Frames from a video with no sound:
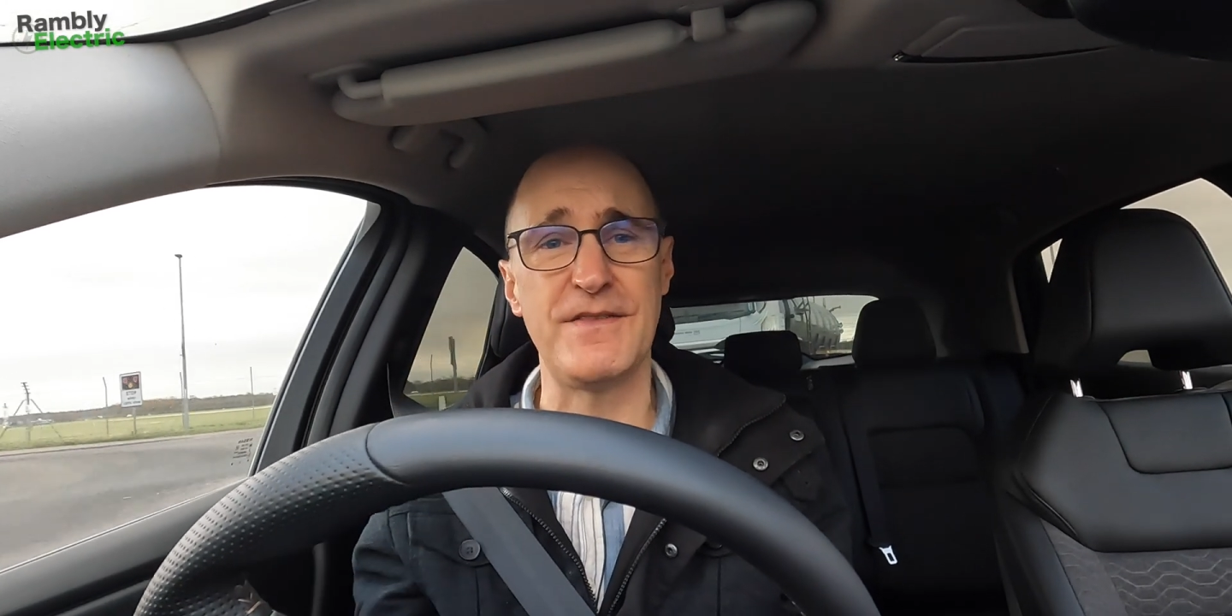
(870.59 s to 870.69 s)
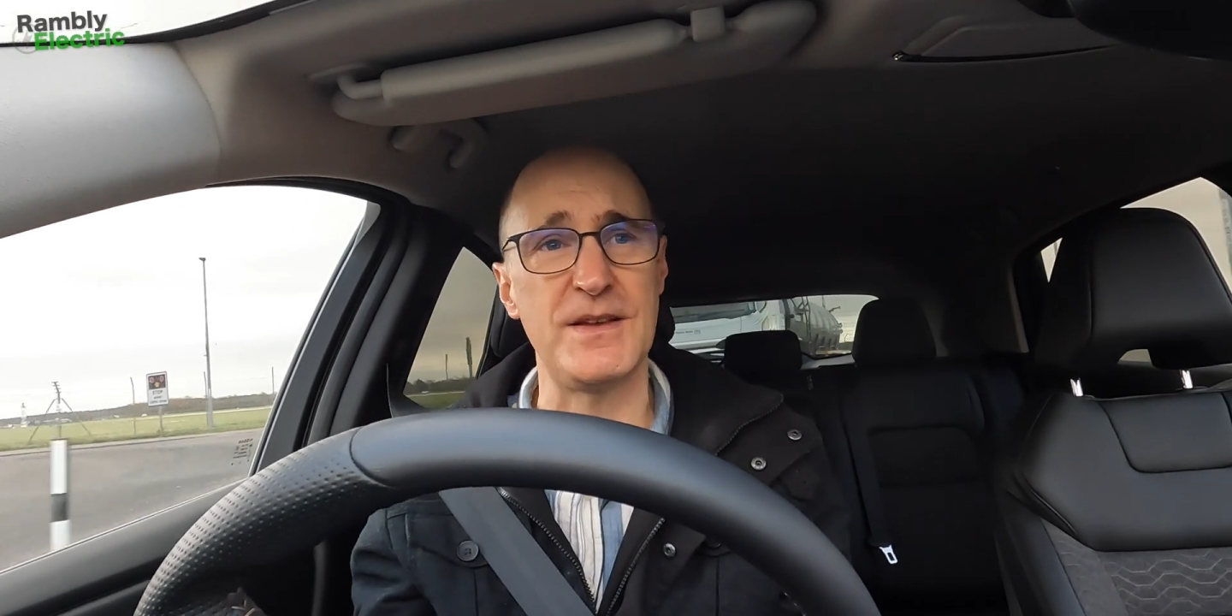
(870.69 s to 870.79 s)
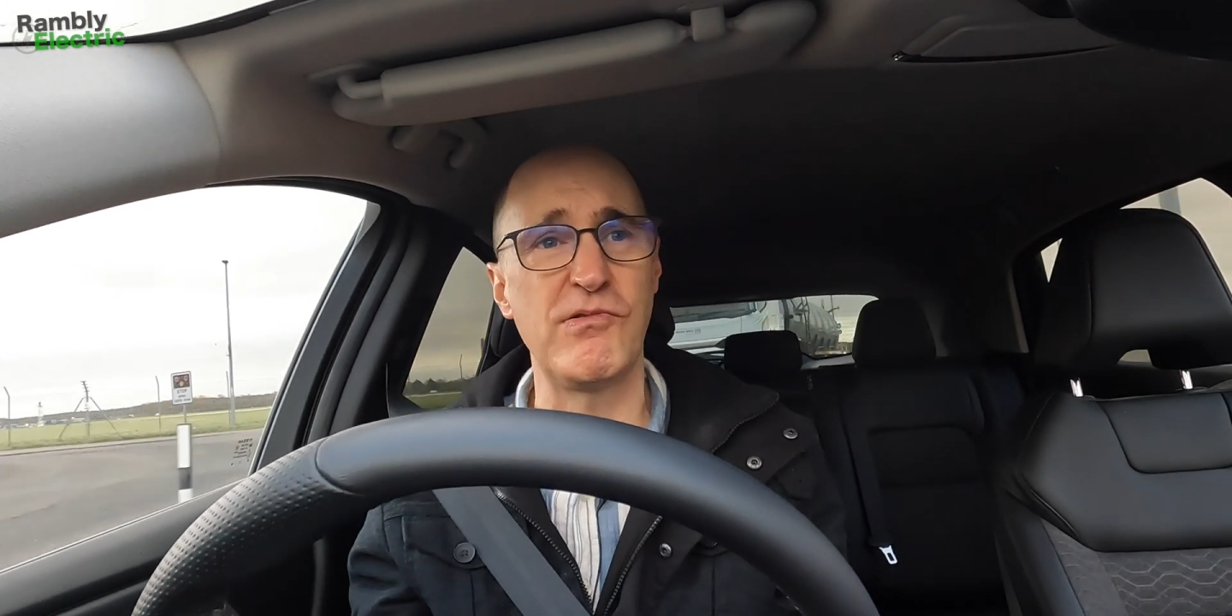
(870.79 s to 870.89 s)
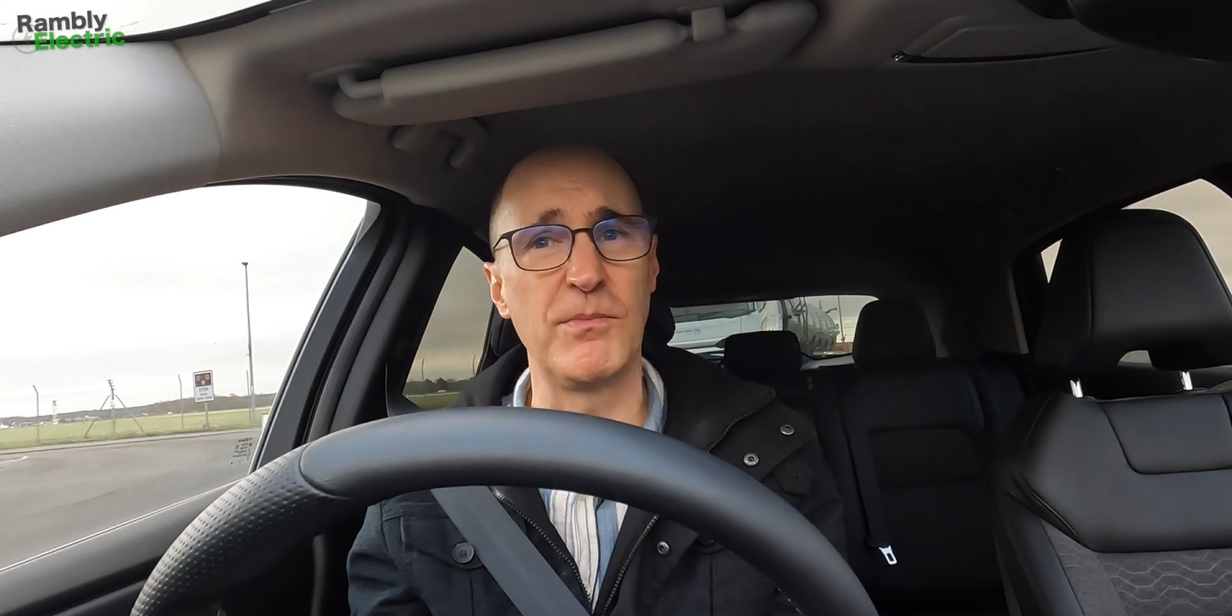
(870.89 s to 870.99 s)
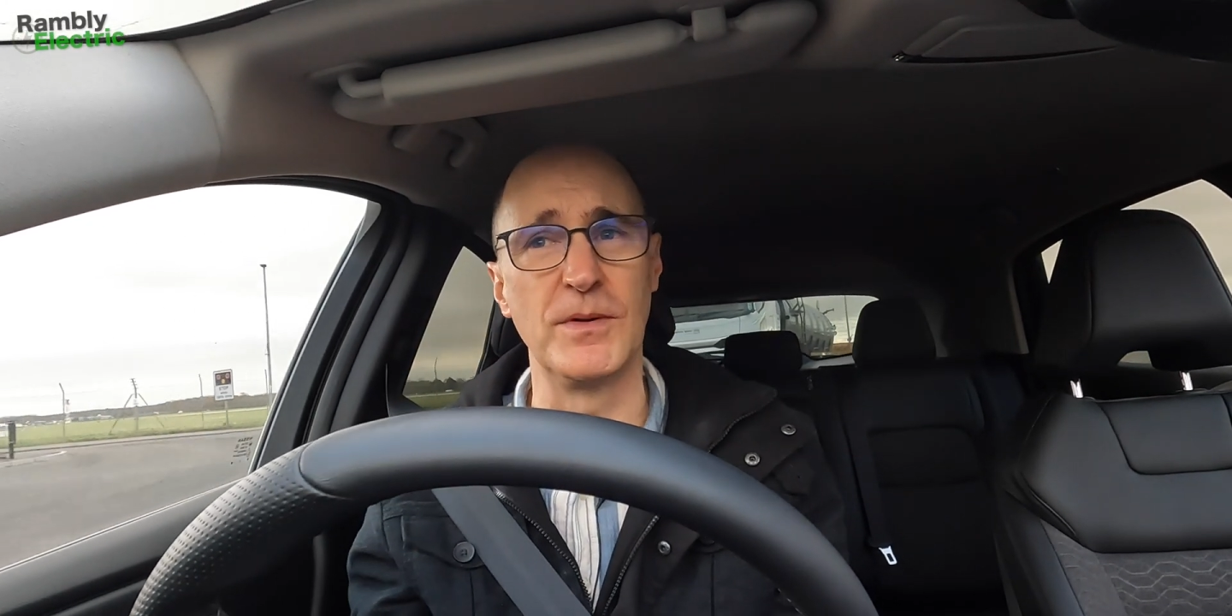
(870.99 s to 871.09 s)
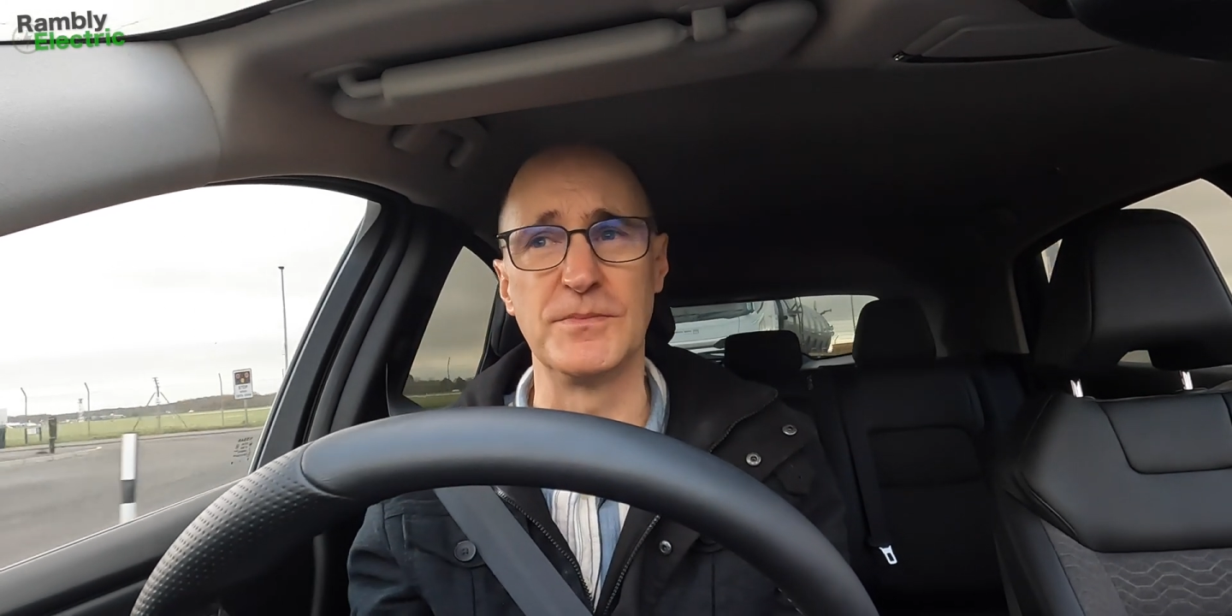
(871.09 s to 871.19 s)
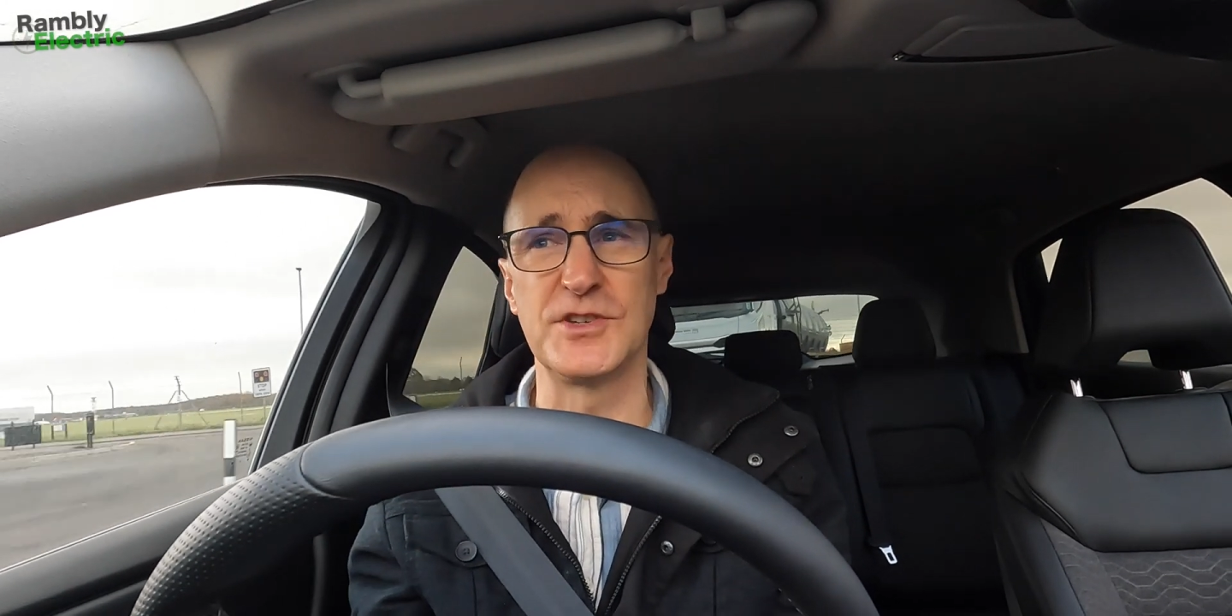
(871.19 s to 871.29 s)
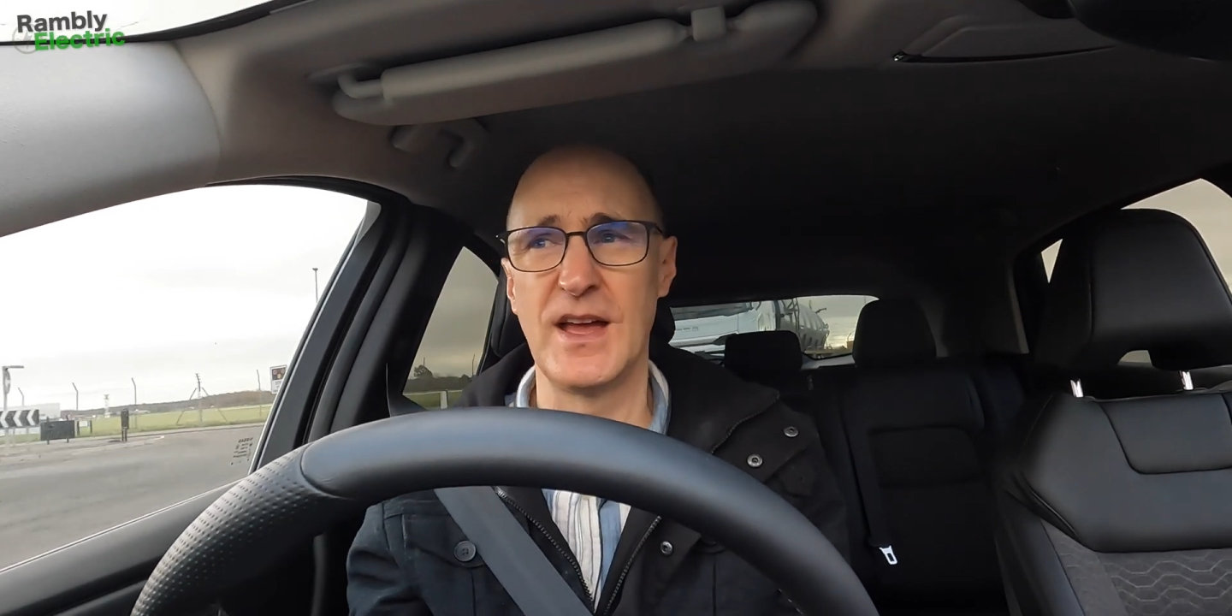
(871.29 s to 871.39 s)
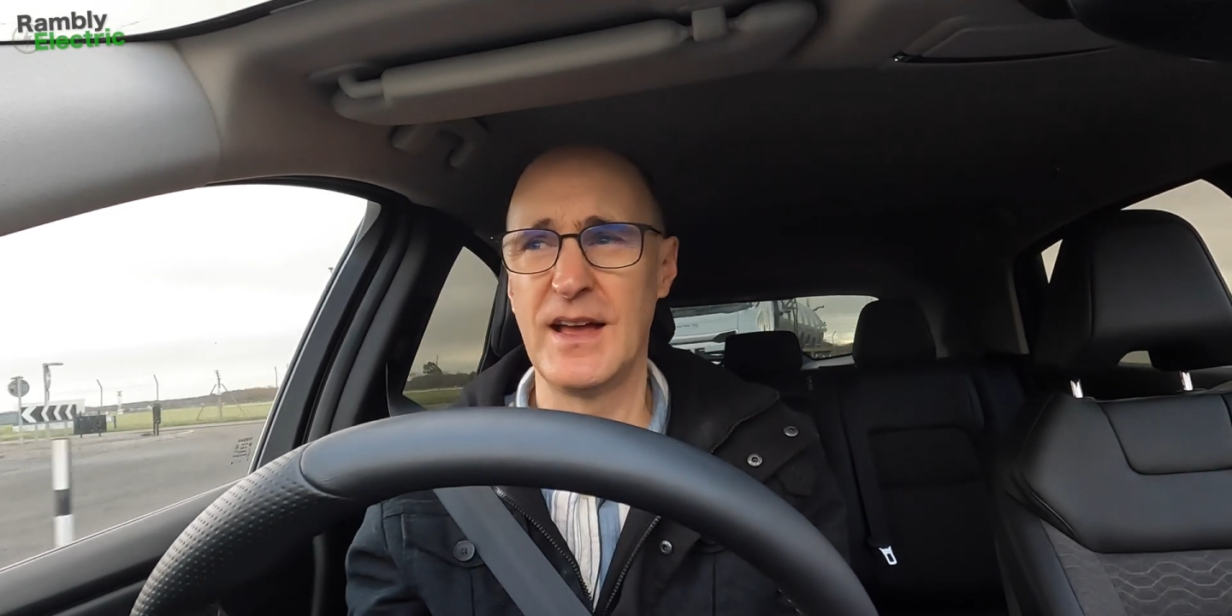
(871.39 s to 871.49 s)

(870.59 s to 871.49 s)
EV problems.